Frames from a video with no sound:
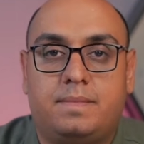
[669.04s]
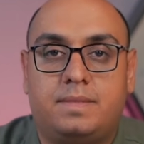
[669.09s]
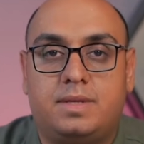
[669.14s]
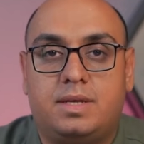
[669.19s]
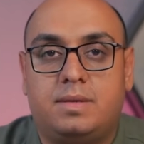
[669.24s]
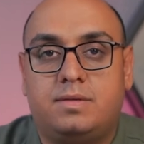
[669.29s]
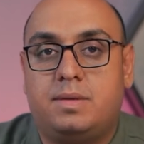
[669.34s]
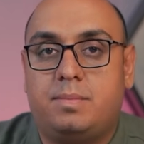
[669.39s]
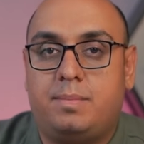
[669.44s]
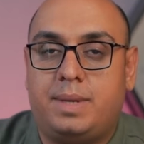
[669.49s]

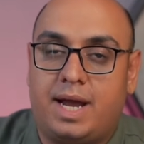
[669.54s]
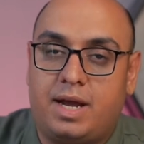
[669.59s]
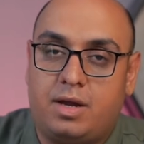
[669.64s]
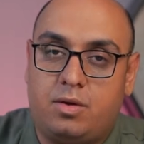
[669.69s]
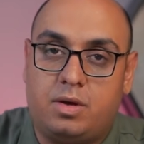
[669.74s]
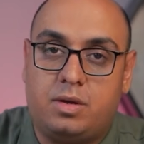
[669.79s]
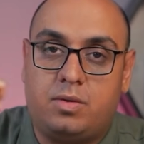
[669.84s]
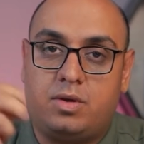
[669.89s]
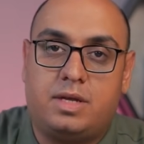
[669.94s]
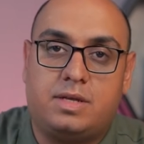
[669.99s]
If the
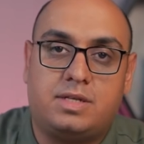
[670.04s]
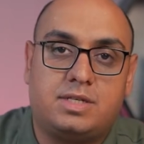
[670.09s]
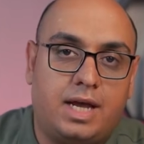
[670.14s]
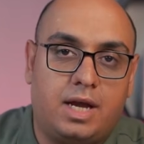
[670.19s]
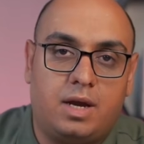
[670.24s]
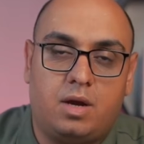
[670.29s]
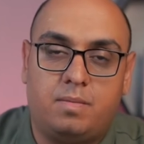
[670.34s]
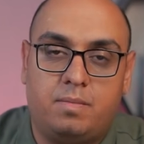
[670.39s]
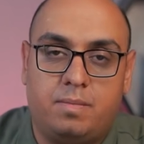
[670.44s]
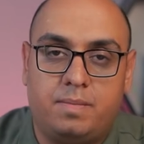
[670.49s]
battery runs
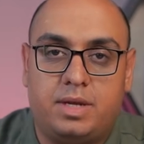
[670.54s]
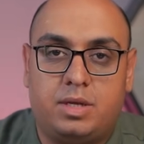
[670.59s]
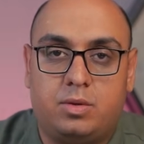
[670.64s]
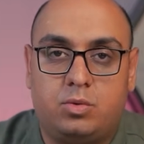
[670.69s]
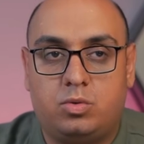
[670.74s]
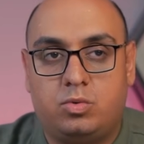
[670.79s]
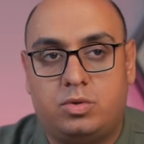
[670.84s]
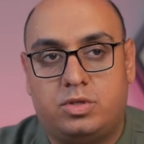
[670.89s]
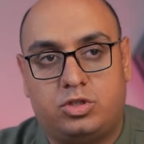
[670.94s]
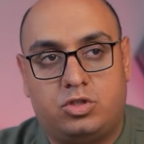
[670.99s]
out, it
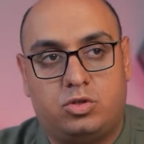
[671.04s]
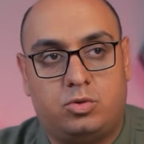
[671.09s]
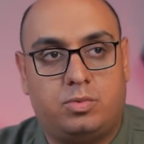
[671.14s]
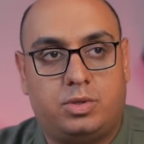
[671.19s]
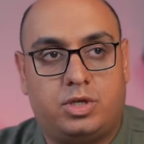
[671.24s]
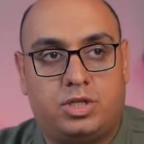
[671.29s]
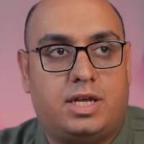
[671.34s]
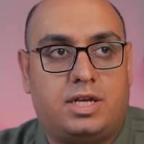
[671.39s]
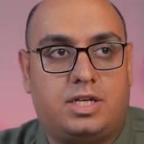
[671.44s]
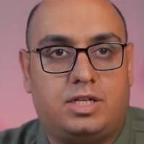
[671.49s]
will resume
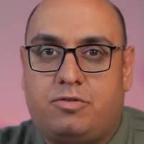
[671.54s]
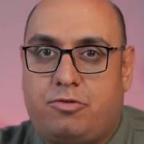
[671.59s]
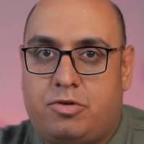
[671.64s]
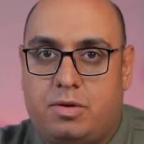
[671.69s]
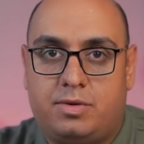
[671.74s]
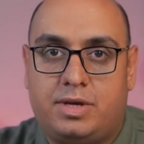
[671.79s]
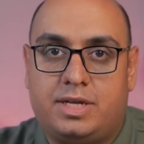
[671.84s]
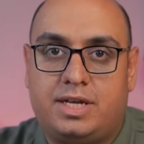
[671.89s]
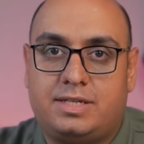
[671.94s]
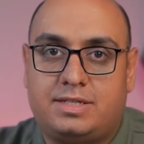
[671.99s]
cleaning
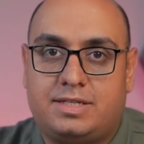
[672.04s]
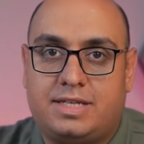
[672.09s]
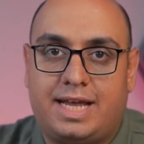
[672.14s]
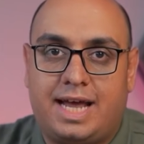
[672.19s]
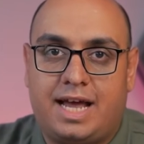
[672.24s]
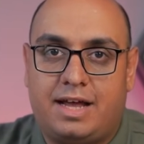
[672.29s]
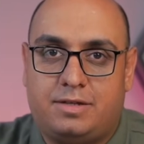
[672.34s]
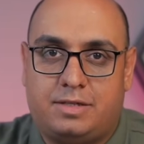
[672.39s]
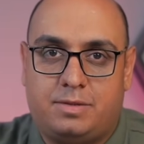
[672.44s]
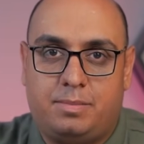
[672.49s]
from the
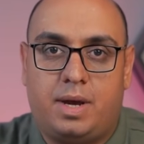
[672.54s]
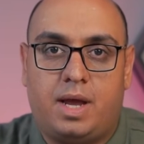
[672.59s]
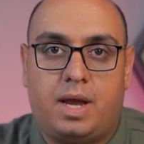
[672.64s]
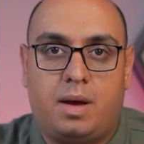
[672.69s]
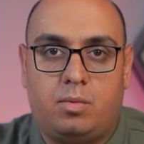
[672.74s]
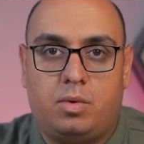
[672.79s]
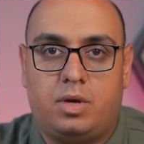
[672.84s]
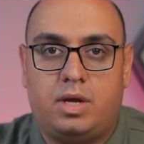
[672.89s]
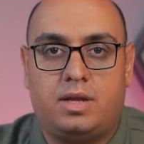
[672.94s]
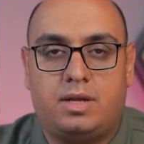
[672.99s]
exact
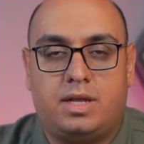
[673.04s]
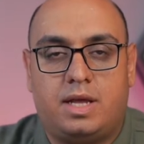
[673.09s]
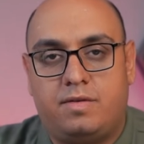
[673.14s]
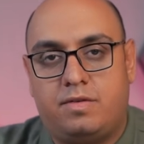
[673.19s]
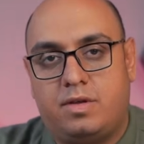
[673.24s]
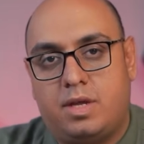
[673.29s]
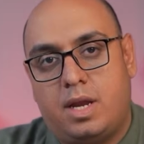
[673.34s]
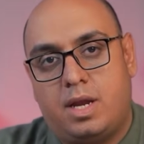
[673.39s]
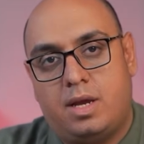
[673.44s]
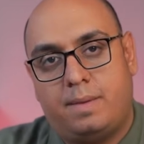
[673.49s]
spot where it
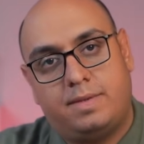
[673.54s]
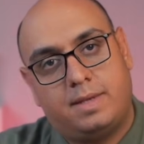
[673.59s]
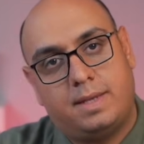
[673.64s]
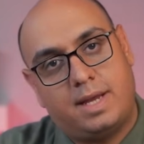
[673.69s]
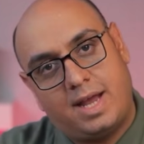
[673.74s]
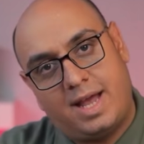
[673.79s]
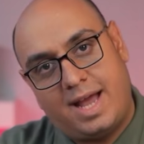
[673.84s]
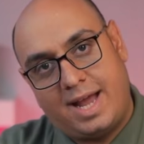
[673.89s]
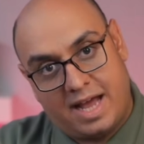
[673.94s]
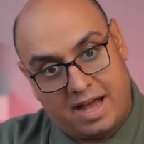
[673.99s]
left off
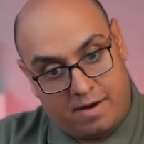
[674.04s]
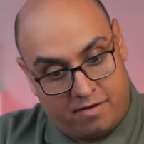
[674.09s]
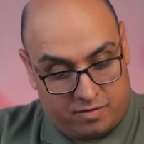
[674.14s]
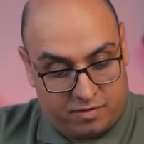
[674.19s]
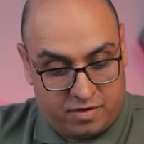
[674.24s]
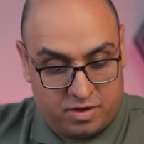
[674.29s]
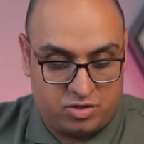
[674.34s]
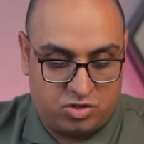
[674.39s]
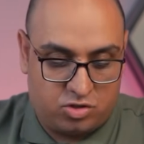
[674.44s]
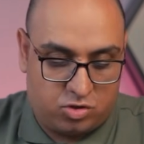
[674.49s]
and
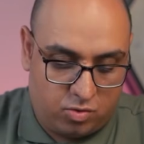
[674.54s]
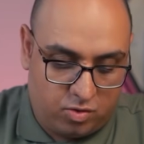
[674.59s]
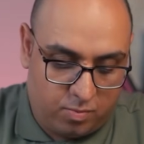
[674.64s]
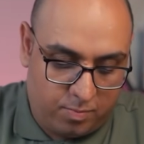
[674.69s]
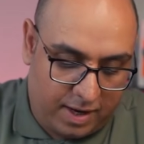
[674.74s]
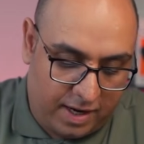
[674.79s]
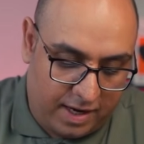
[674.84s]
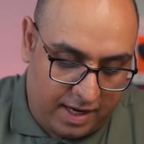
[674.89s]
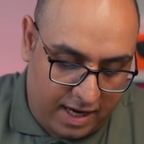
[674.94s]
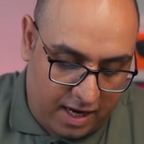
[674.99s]
finish the
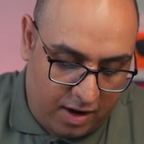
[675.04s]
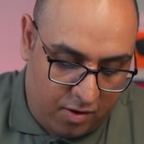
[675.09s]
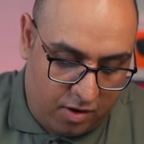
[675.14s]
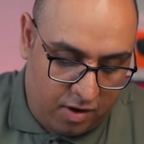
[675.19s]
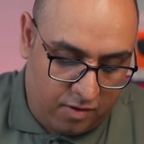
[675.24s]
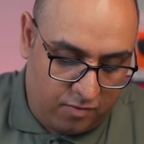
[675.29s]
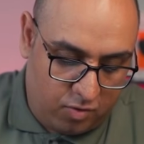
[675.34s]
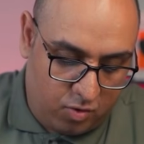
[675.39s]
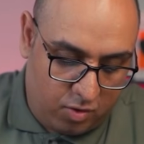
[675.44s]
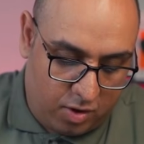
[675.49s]
remaining
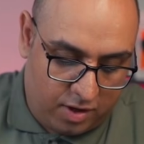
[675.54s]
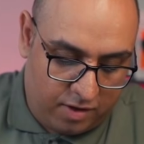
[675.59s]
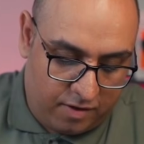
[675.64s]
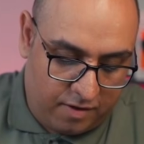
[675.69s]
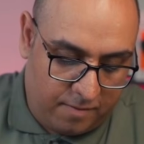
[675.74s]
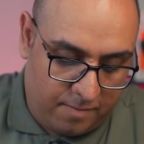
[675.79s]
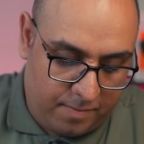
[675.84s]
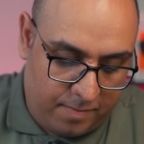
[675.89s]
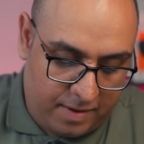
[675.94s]
area for us.